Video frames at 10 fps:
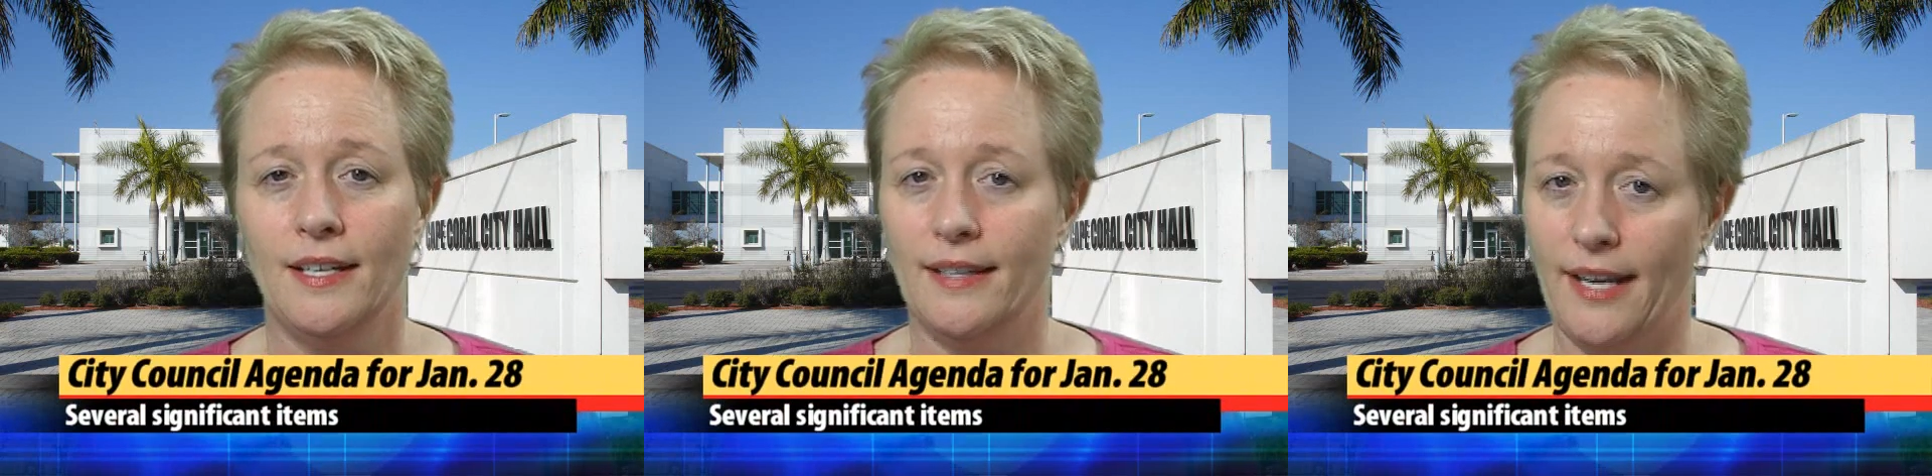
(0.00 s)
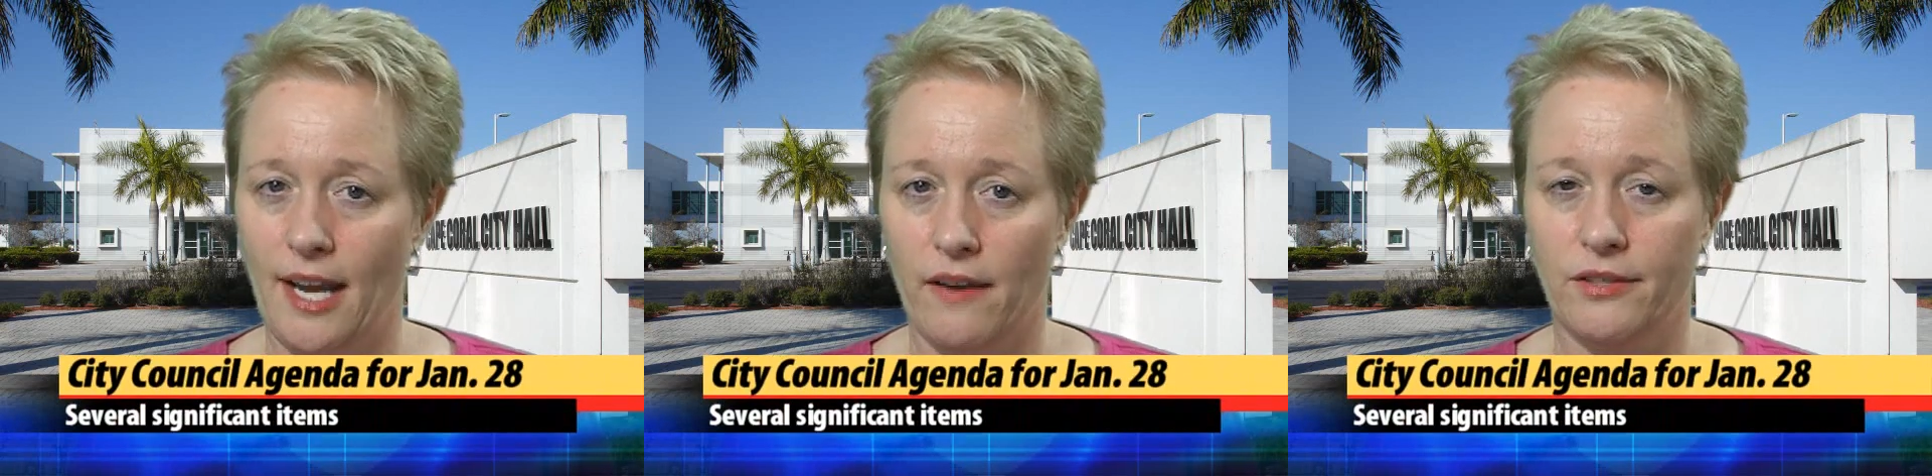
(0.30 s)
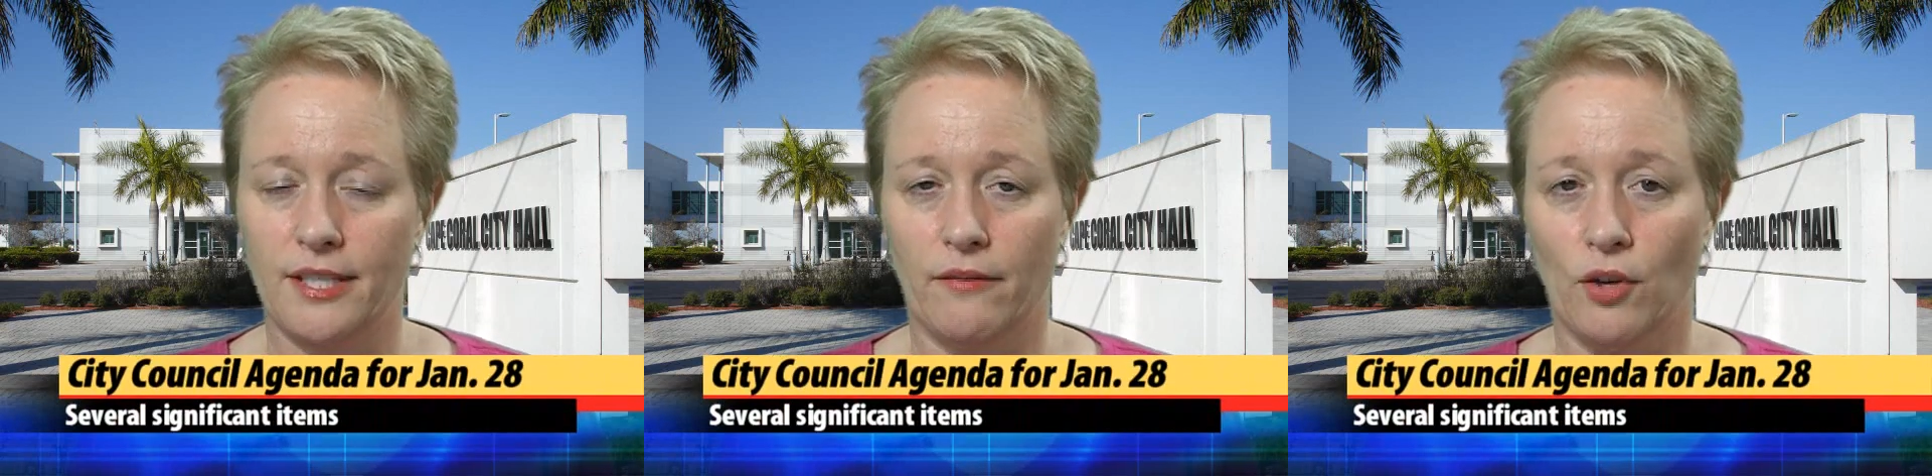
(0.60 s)
They have
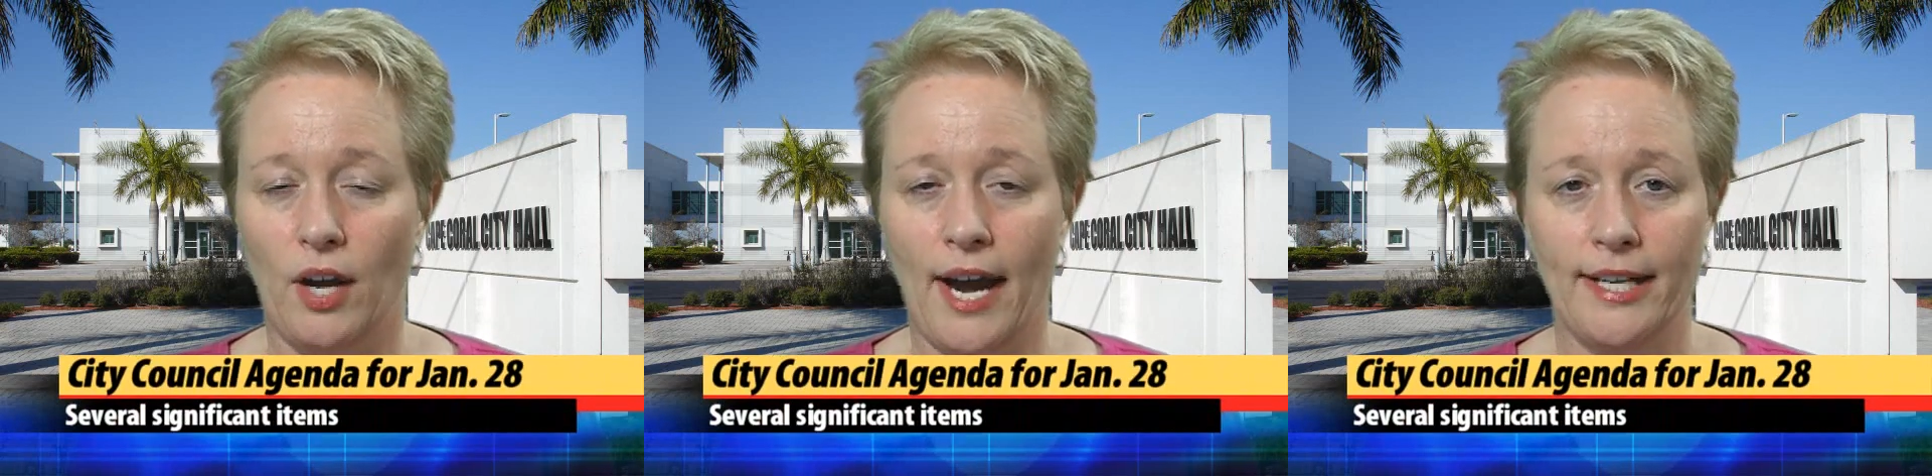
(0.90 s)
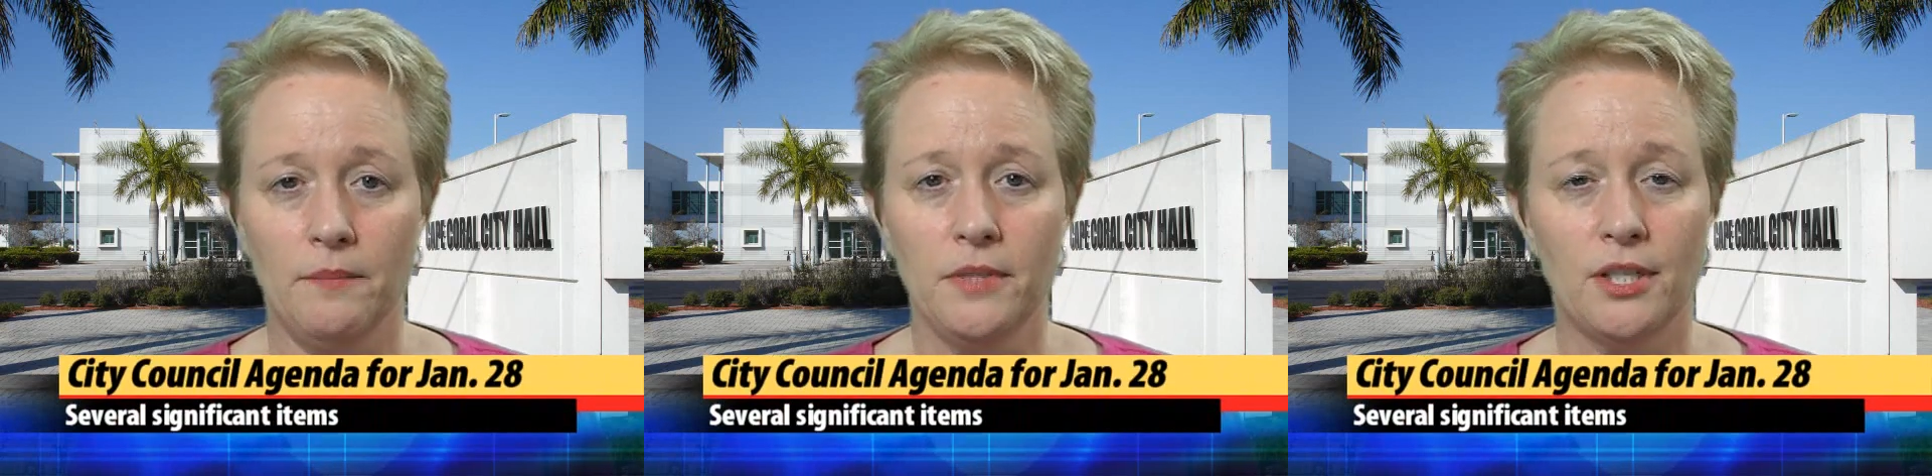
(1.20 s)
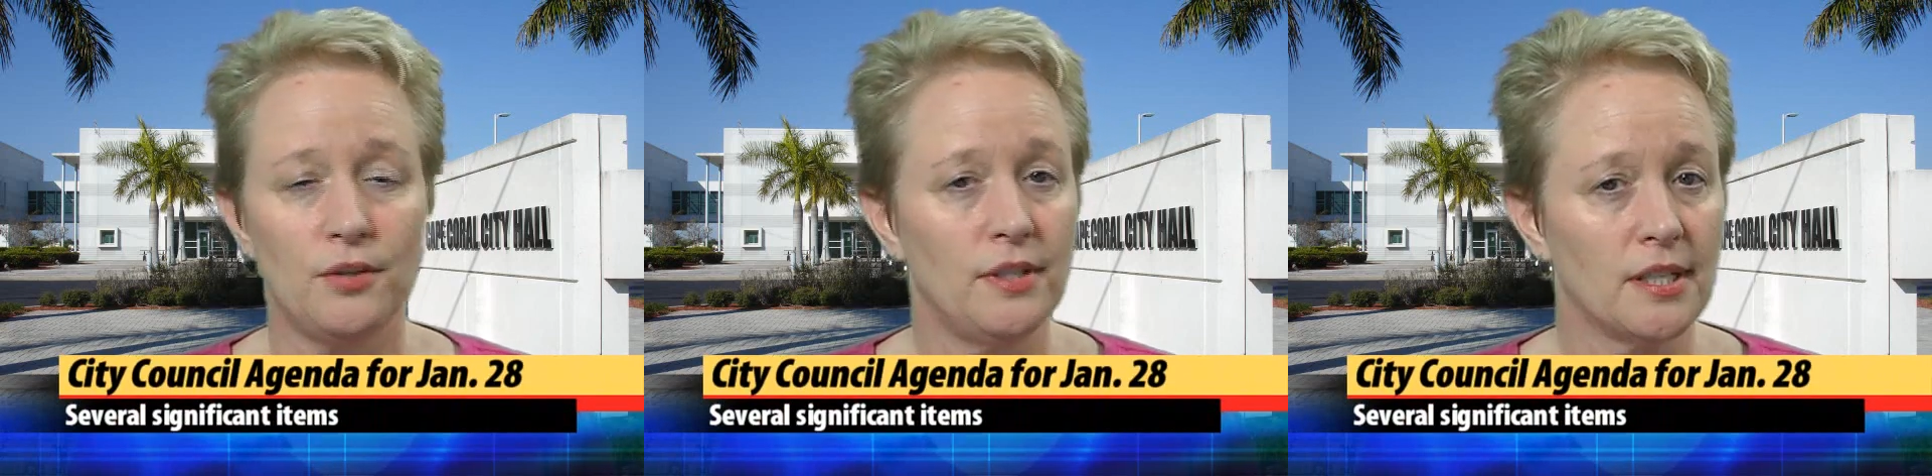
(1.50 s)
several
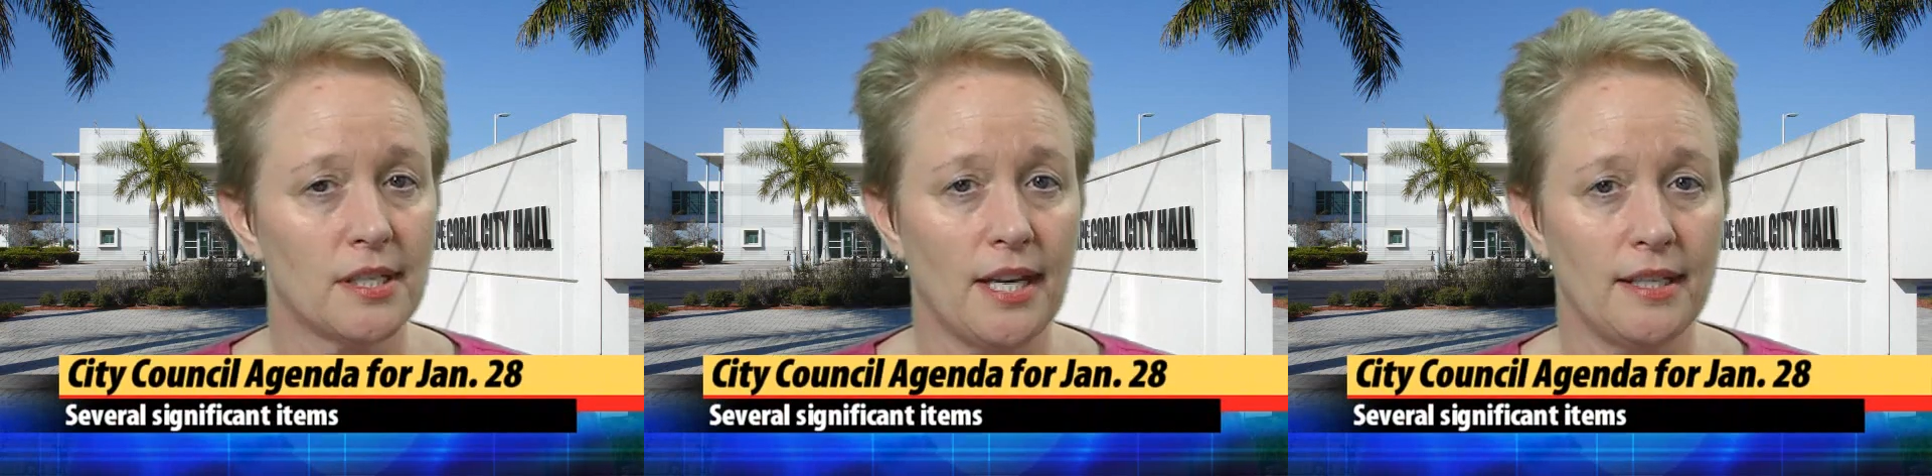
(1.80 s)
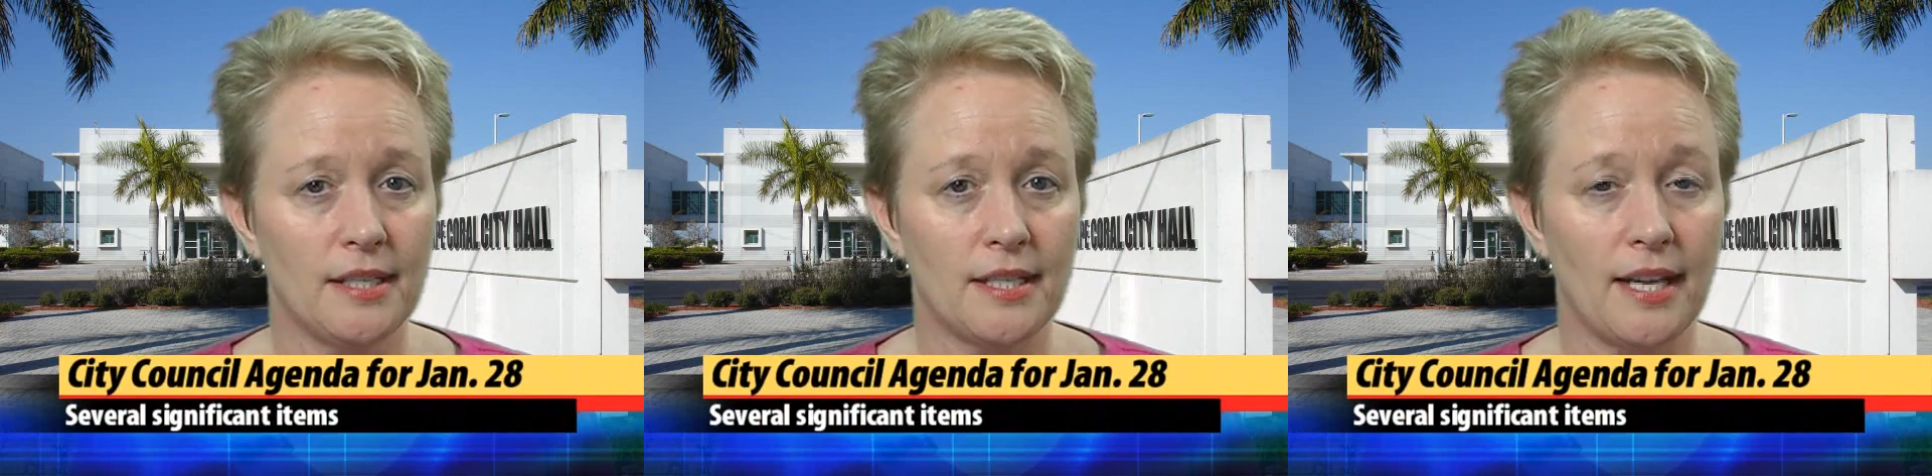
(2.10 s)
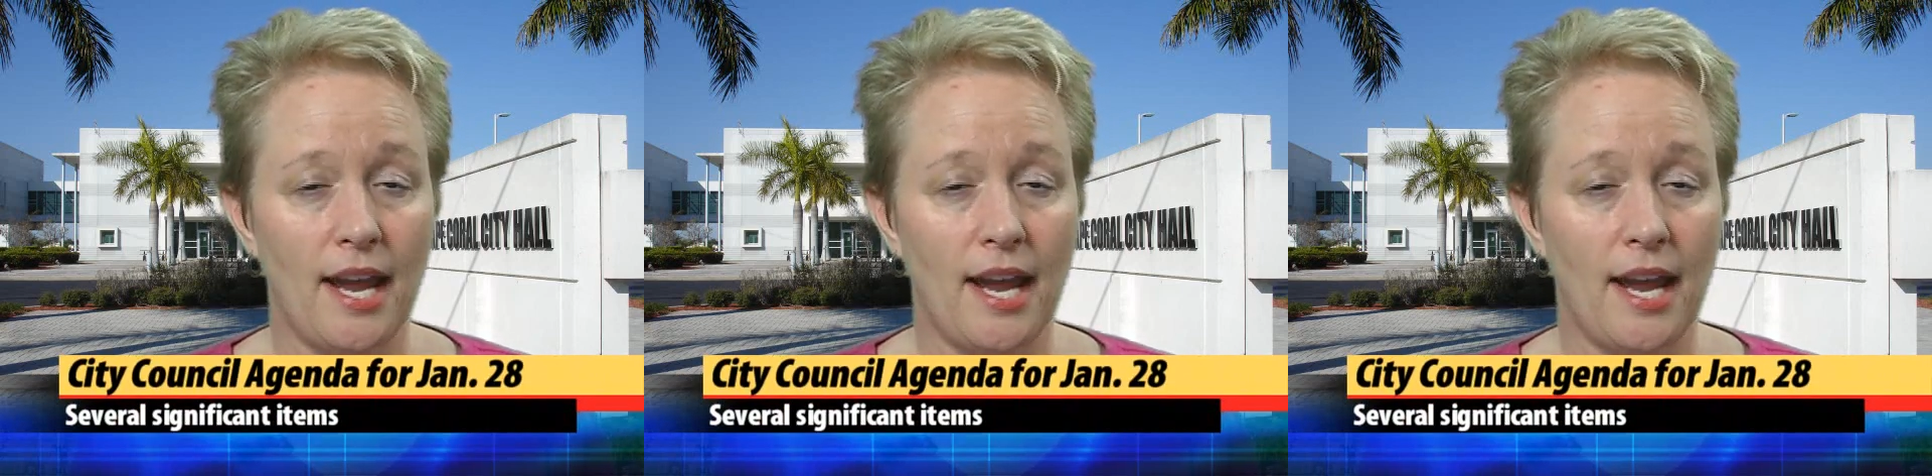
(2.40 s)
items to discuss